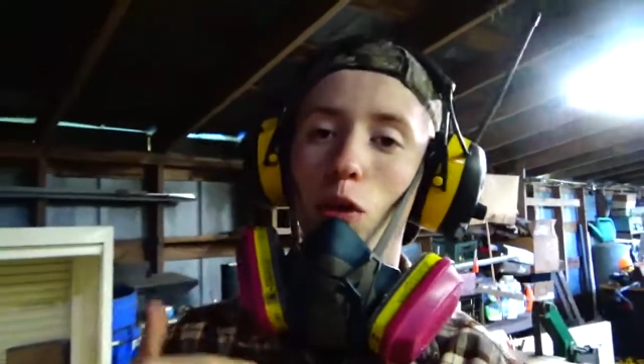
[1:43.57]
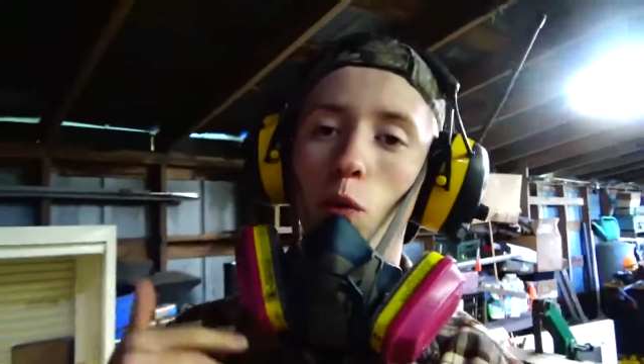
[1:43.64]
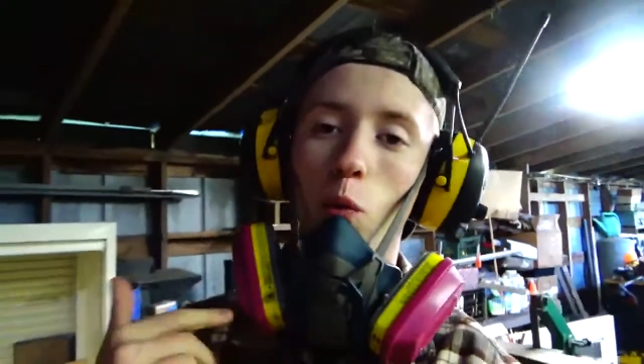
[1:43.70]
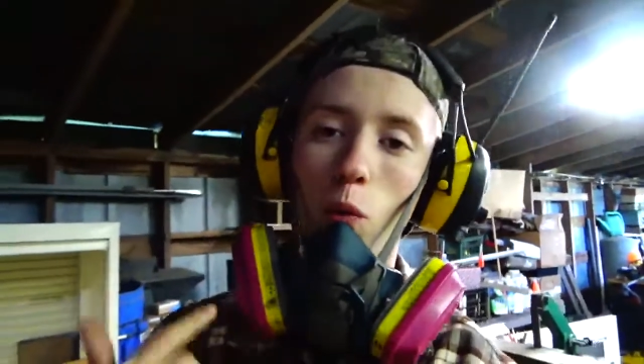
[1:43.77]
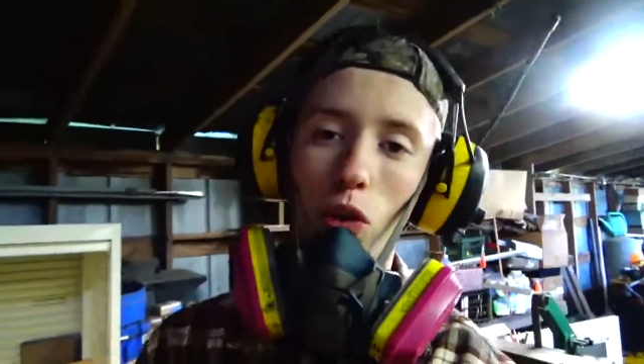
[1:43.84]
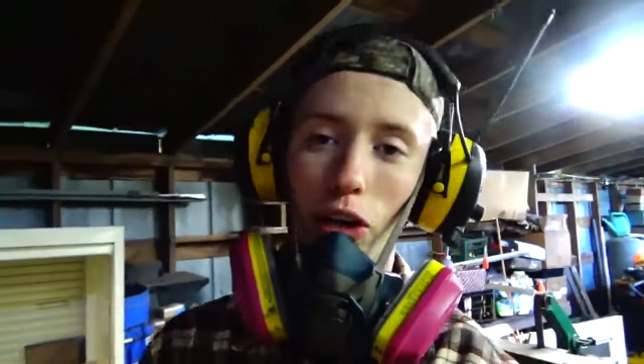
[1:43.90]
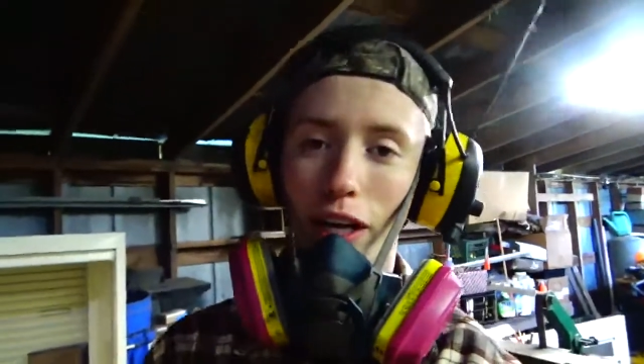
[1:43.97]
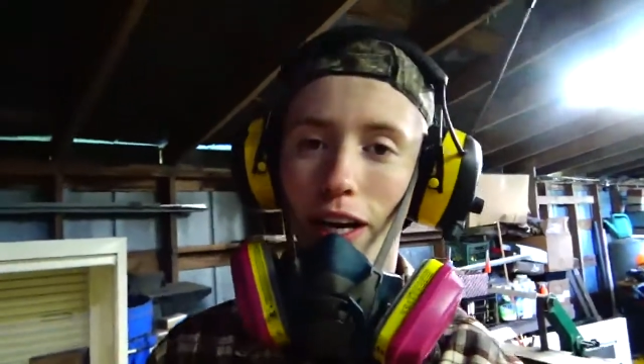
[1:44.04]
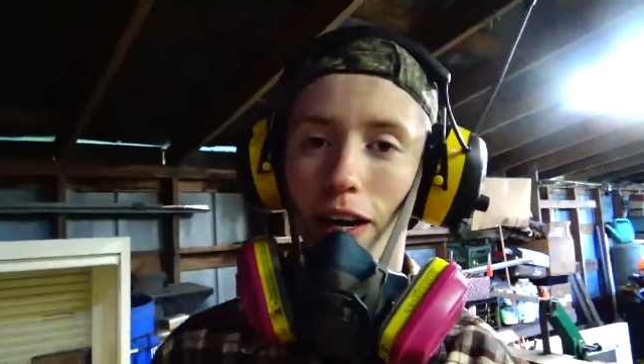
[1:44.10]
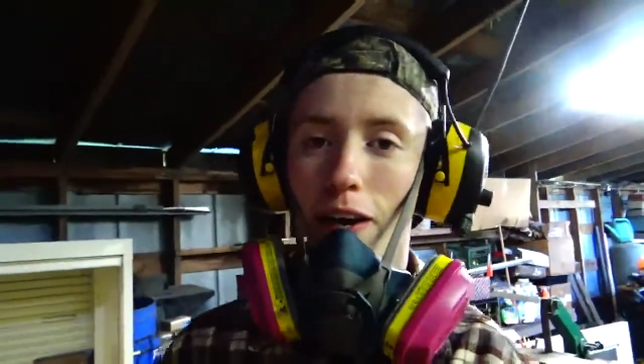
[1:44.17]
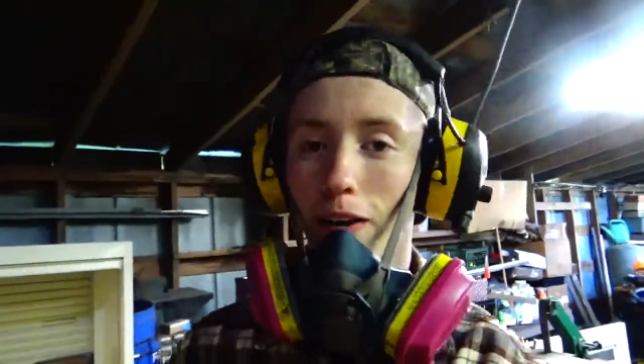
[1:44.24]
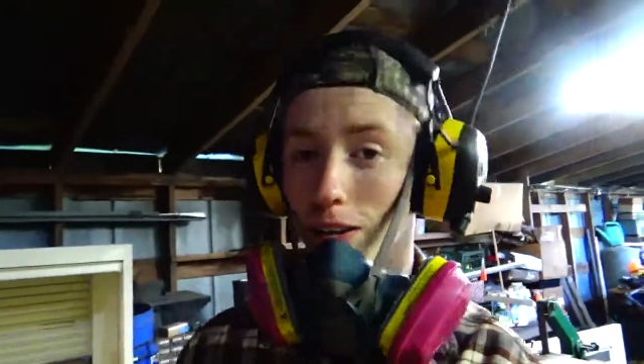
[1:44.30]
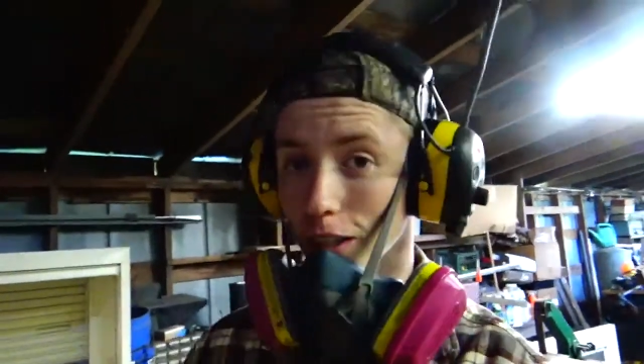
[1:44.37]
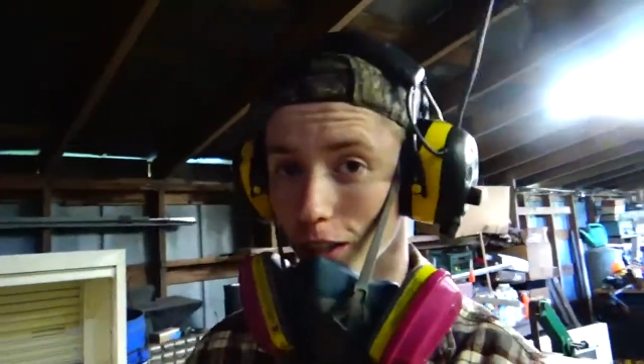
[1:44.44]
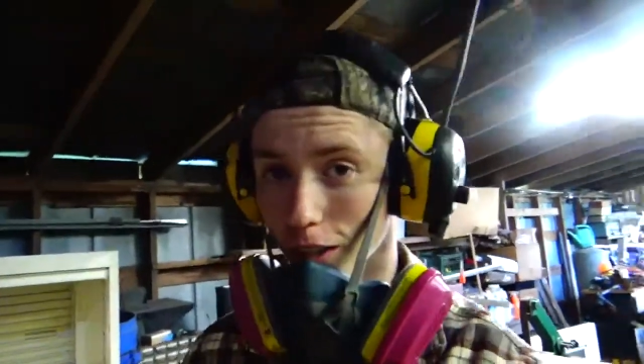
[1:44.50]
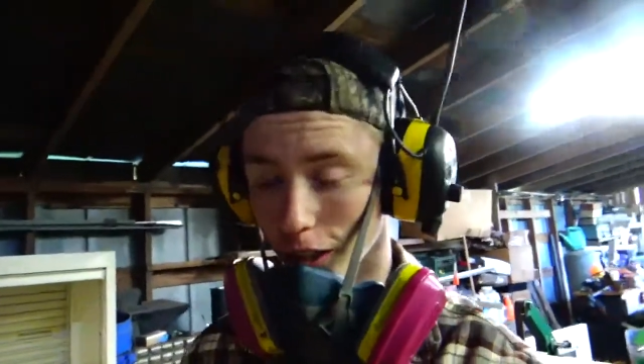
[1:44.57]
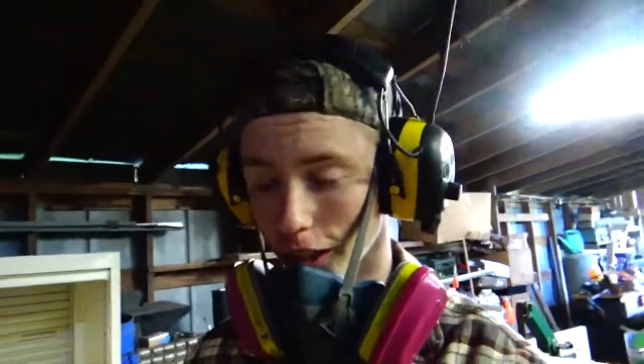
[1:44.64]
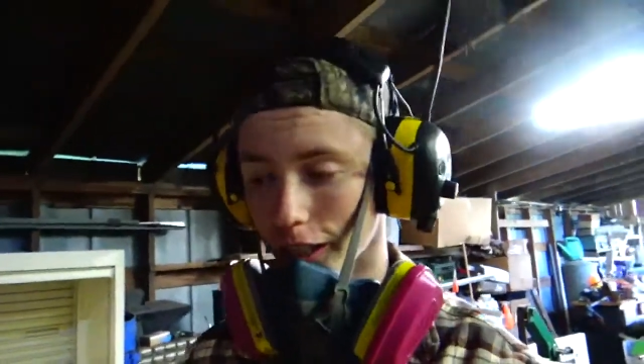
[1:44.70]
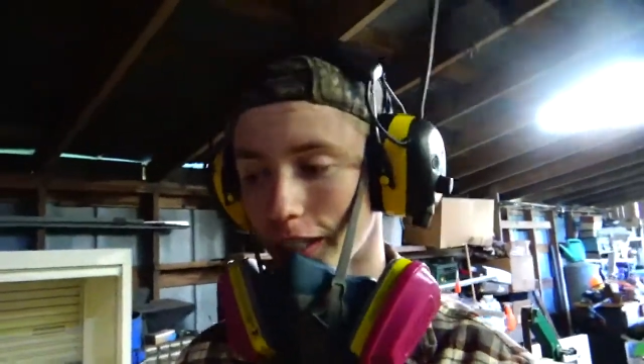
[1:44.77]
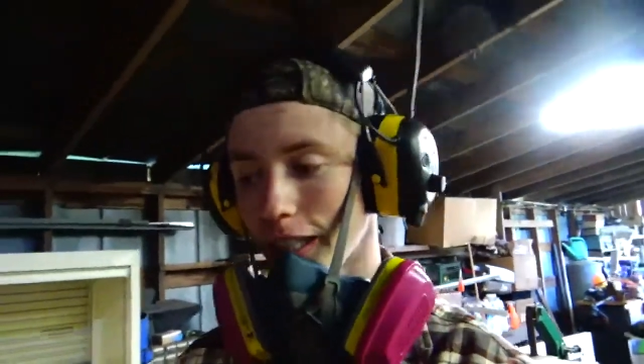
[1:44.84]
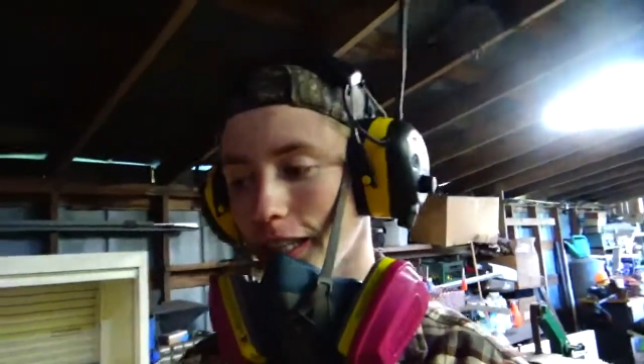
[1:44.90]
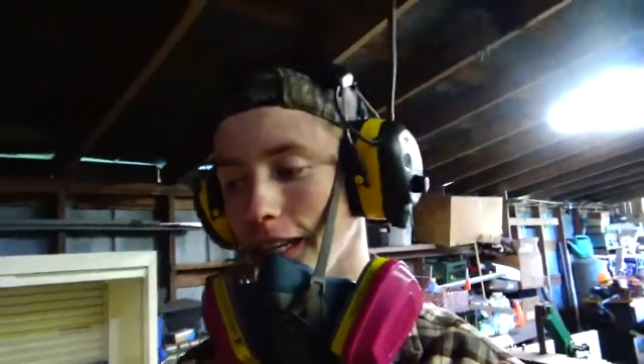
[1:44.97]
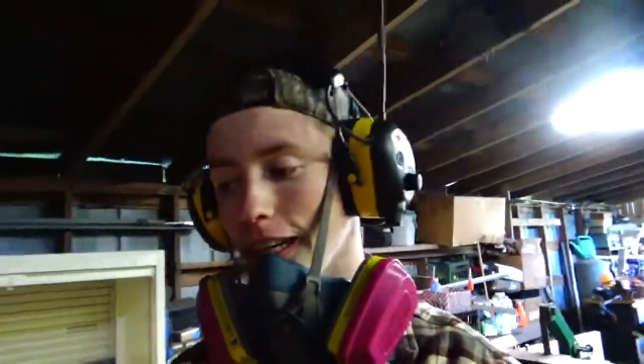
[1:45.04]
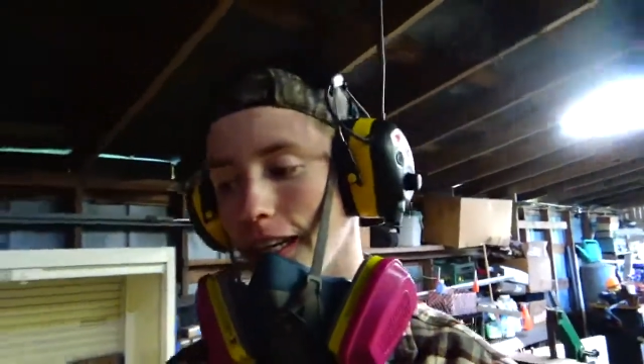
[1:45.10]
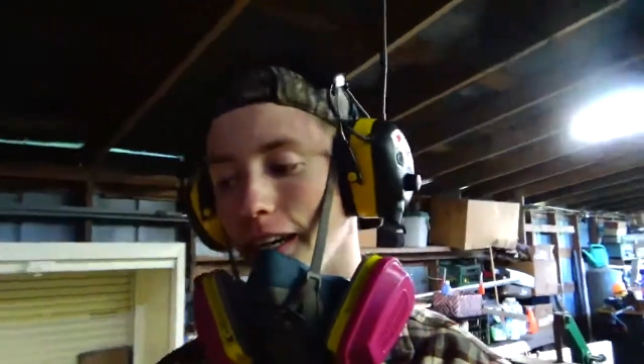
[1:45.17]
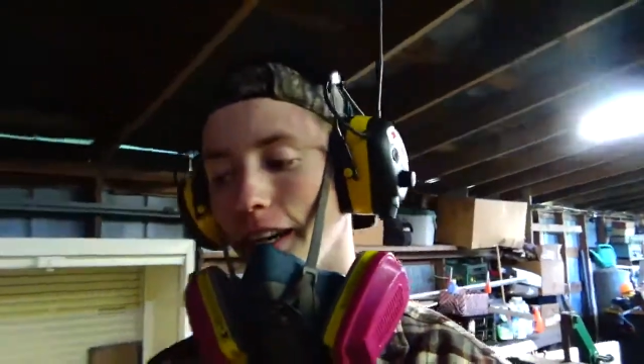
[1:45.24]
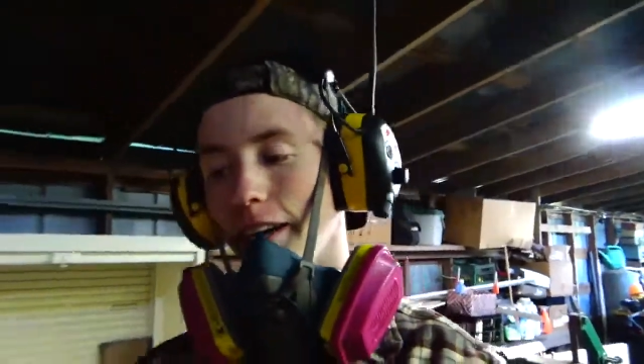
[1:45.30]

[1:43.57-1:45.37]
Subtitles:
working on the Dirk today.